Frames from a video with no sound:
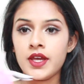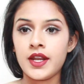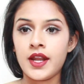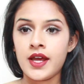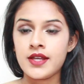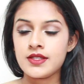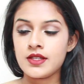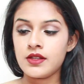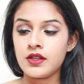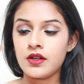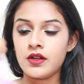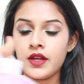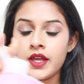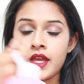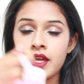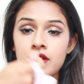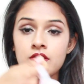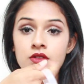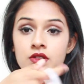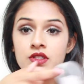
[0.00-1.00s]
It has a little
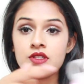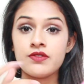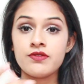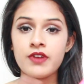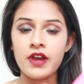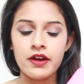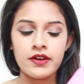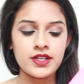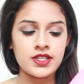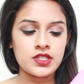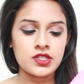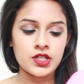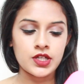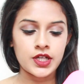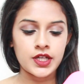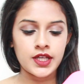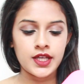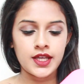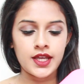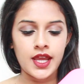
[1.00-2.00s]
handle, it's very
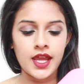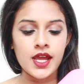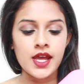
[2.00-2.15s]
sturdy,